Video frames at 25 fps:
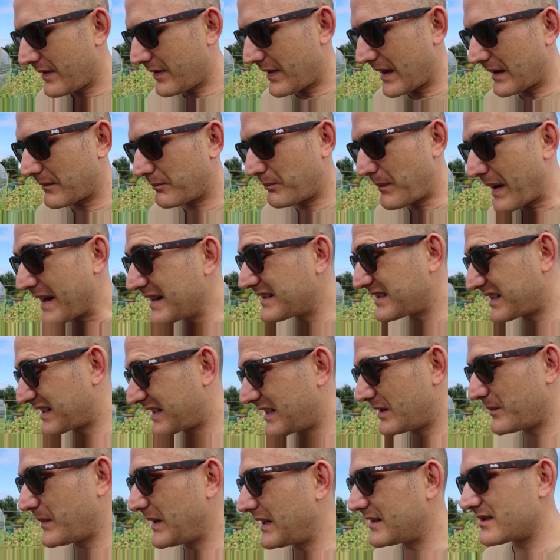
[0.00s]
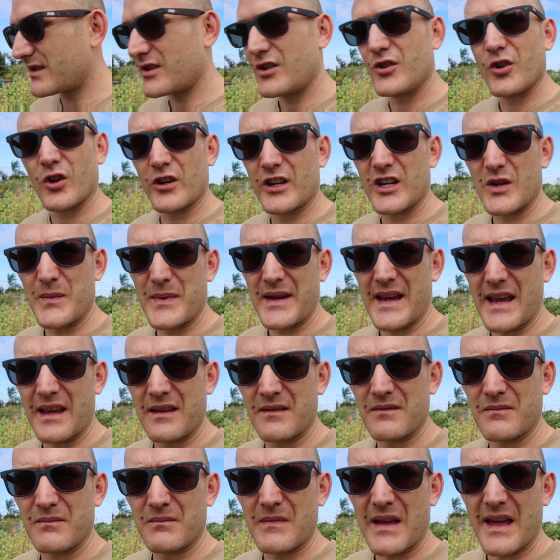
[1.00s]
that basically means that you're not going
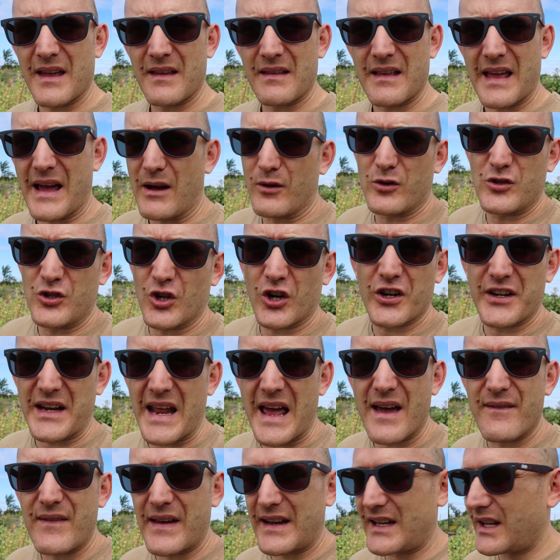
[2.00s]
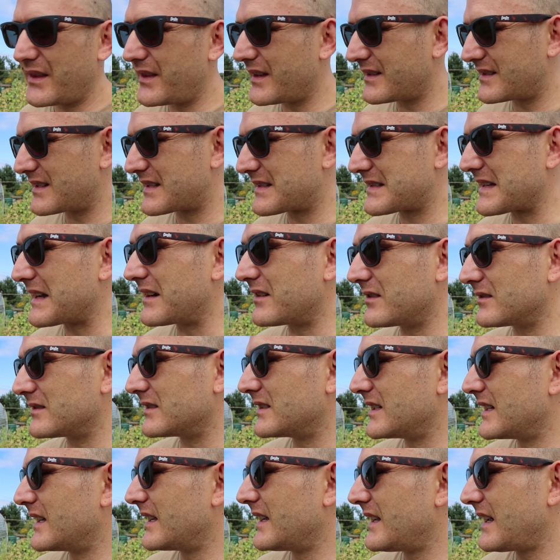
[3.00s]
to have anything to sell.
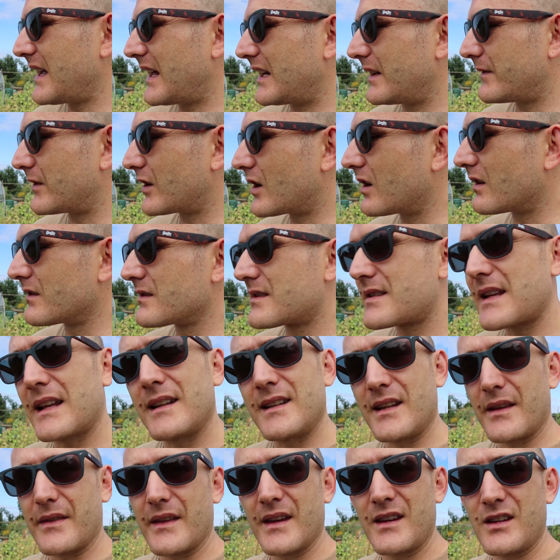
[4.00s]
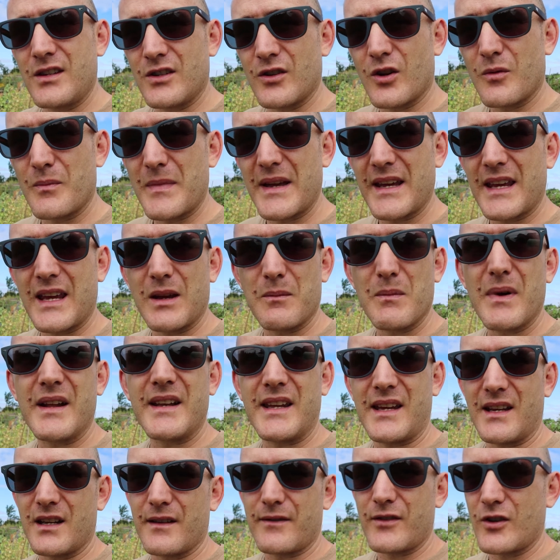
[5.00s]
And if you can't sell anything, you're not making
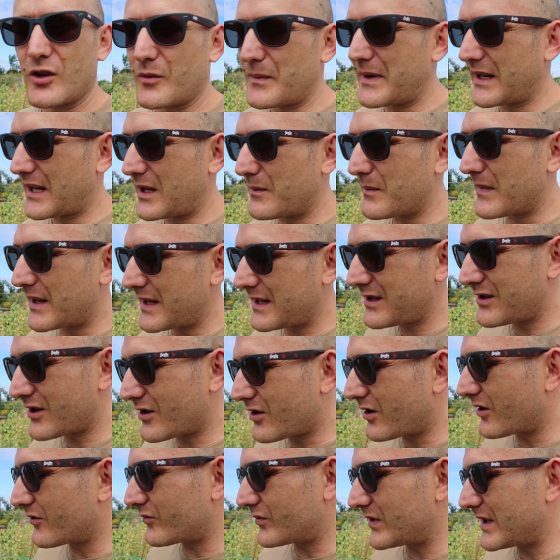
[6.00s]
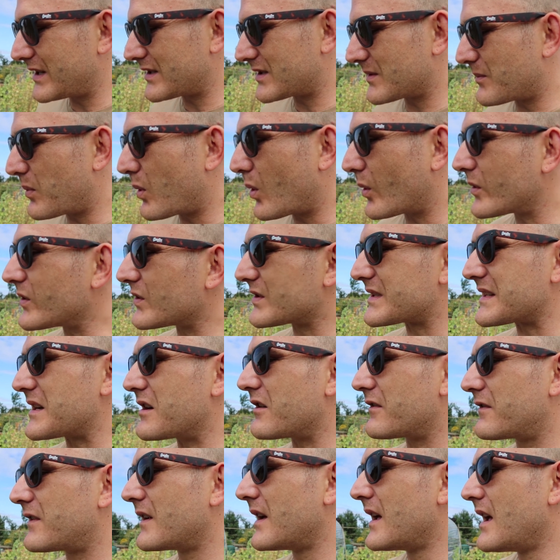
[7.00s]
money. And if you're not making money, you can't really support
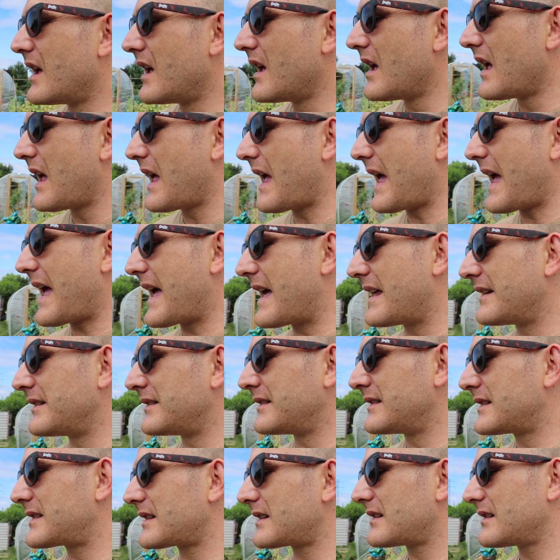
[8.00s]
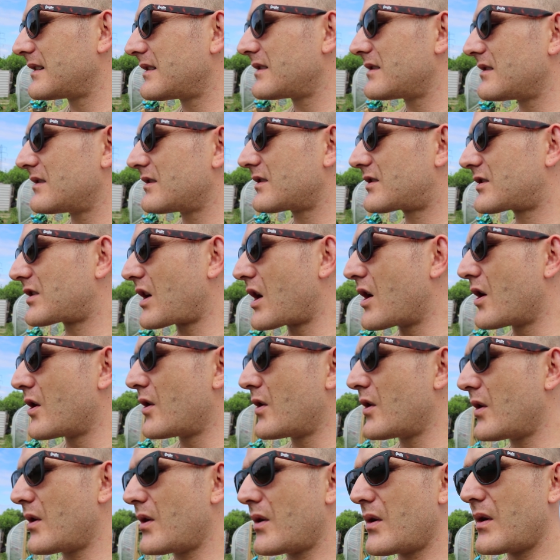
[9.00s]
yourself. And
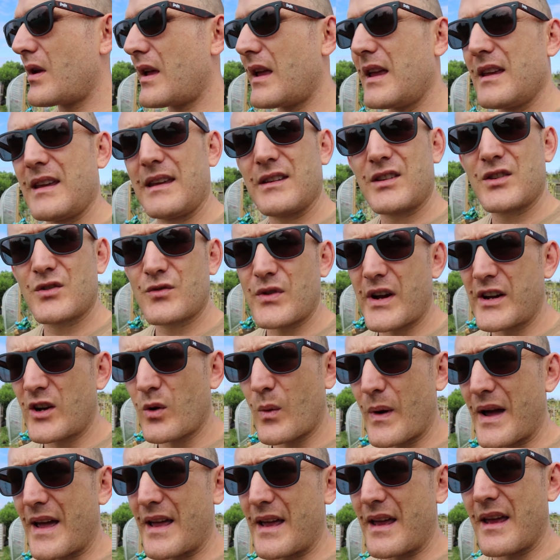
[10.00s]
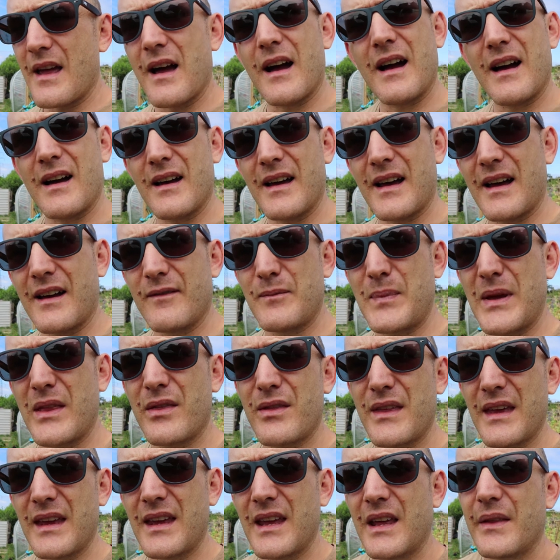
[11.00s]
so straight away, I've been
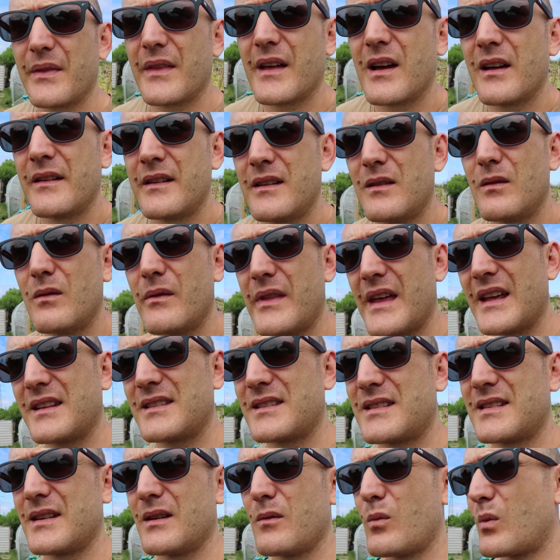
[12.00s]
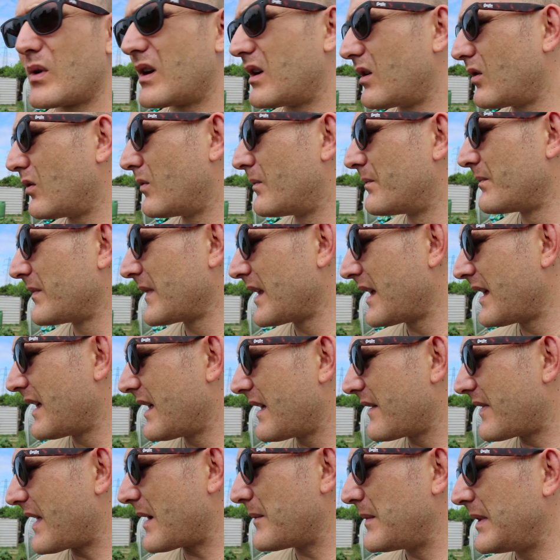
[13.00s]
thinking that, well,
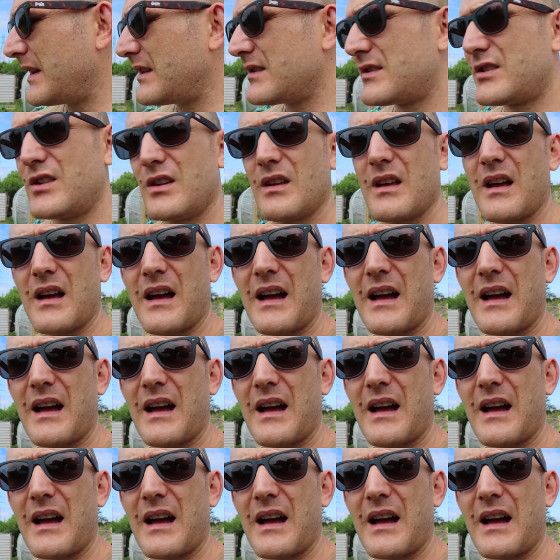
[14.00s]
that means